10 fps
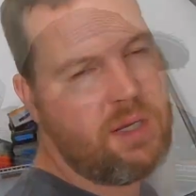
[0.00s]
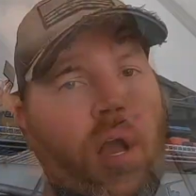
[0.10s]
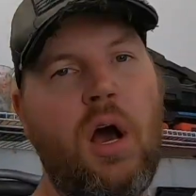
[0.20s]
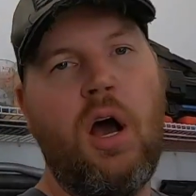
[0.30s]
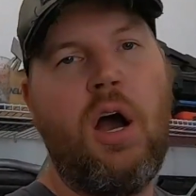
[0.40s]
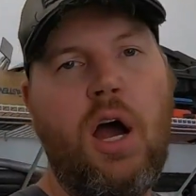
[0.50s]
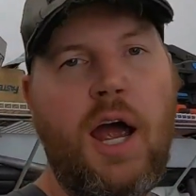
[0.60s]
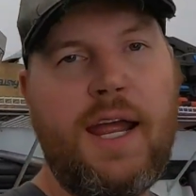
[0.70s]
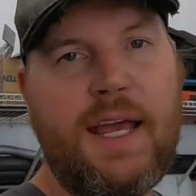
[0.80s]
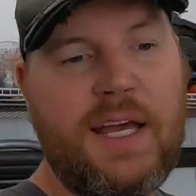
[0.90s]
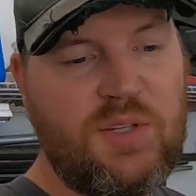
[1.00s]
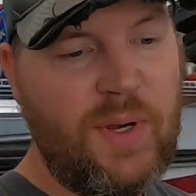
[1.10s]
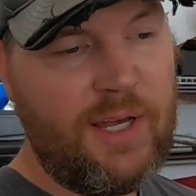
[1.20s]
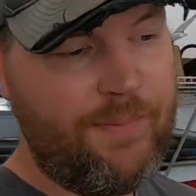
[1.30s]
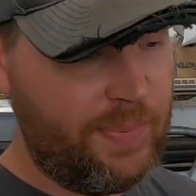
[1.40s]
here. All right, guys.
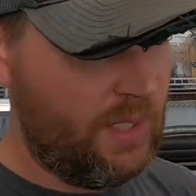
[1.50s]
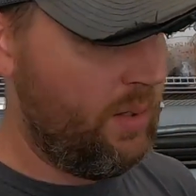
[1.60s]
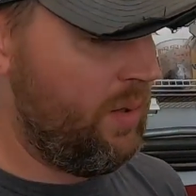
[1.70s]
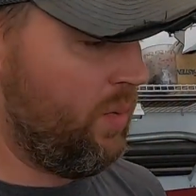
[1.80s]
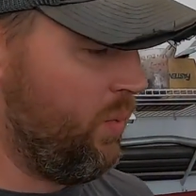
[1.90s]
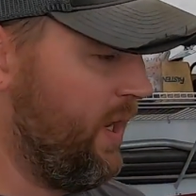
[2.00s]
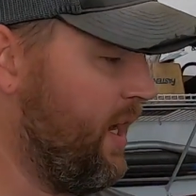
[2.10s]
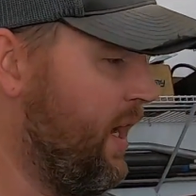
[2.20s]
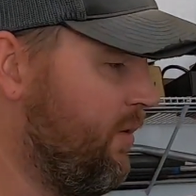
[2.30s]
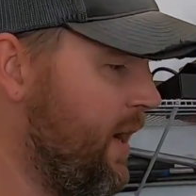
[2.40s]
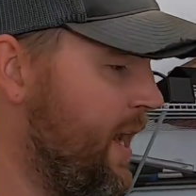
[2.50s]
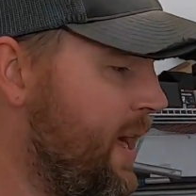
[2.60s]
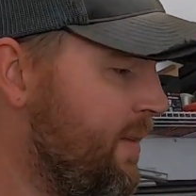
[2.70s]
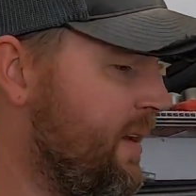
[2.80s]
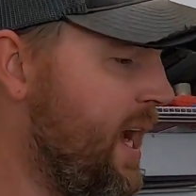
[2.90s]
Well, we ran
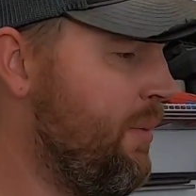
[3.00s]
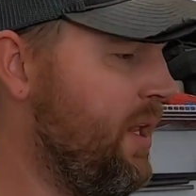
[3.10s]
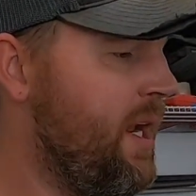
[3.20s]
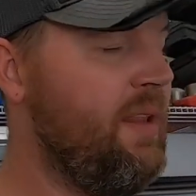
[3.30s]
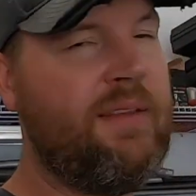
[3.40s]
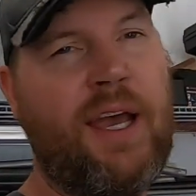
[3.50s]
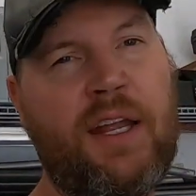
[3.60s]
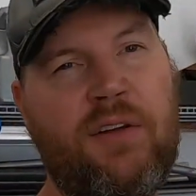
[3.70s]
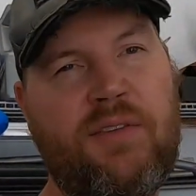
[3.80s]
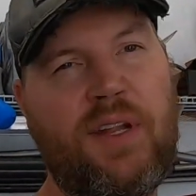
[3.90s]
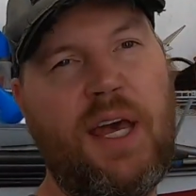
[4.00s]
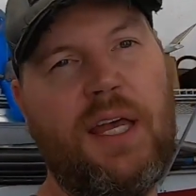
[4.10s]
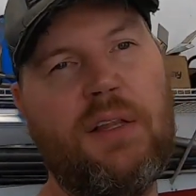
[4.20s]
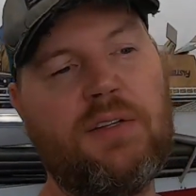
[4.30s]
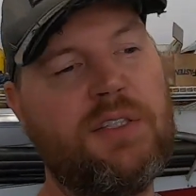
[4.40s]
out of time to get on the dyno
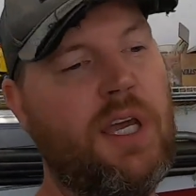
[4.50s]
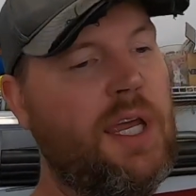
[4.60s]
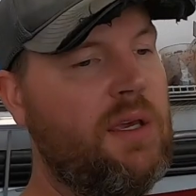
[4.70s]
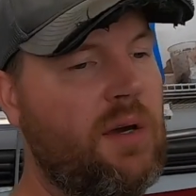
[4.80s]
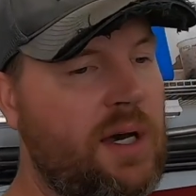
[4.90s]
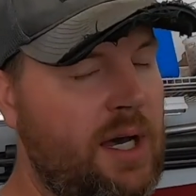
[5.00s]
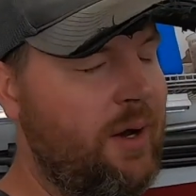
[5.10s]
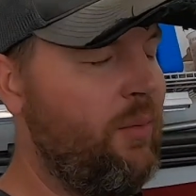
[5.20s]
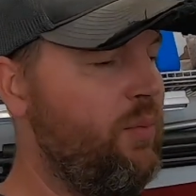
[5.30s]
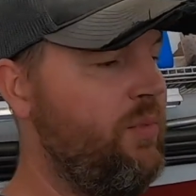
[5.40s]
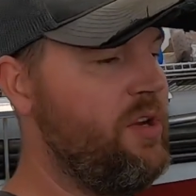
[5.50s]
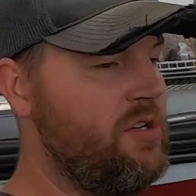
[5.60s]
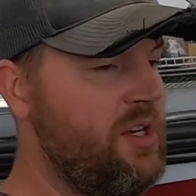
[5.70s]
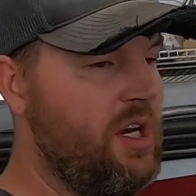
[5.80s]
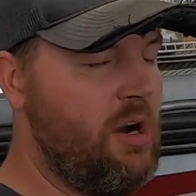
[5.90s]
today. It looks like
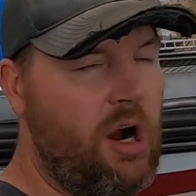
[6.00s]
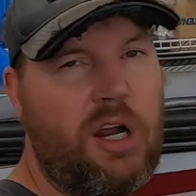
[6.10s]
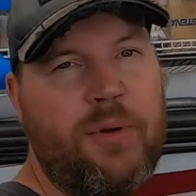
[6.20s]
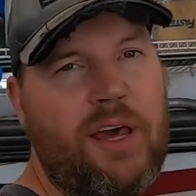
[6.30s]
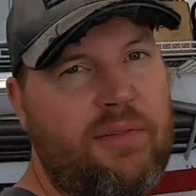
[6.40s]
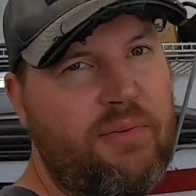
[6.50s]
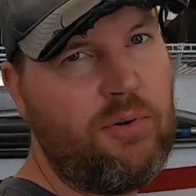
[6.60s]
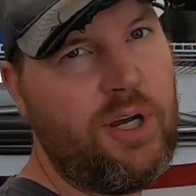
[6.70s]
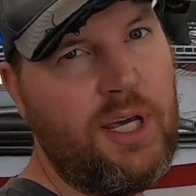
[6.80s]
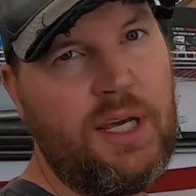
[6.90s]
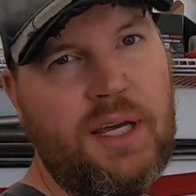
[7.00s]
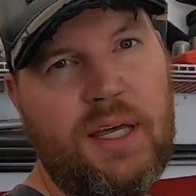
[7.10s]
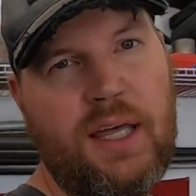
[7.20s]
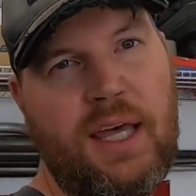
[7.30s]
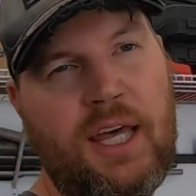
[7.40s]
there's a car coming in at 3,
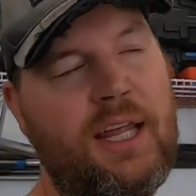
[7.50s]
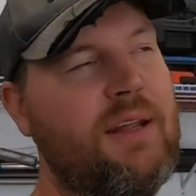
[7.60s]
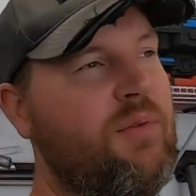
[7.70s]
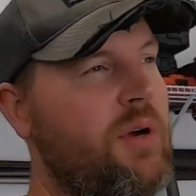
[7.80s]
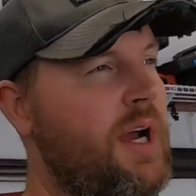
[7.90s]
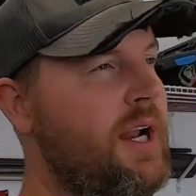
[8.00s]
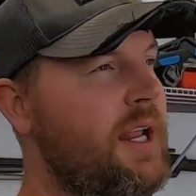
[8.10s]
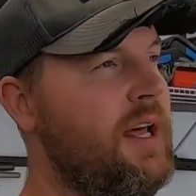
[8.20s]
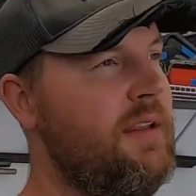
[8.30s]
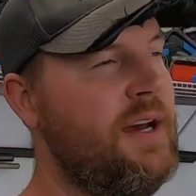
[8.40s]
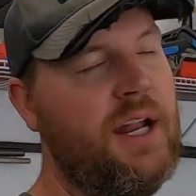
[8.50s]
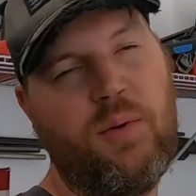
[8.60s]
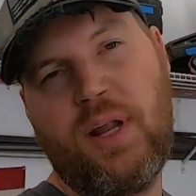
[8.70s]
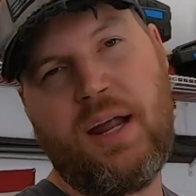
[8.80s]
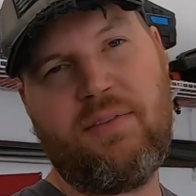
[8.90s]
and if we were gonna get on the
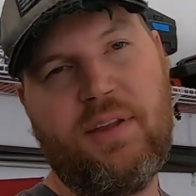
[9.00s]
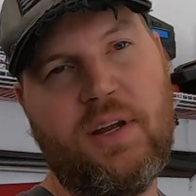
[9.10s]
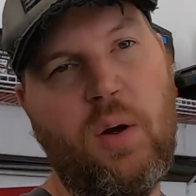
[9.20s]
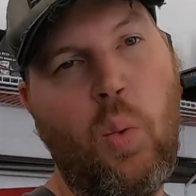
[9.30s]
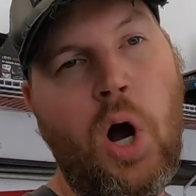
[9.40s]
dyno, we'd have to get there at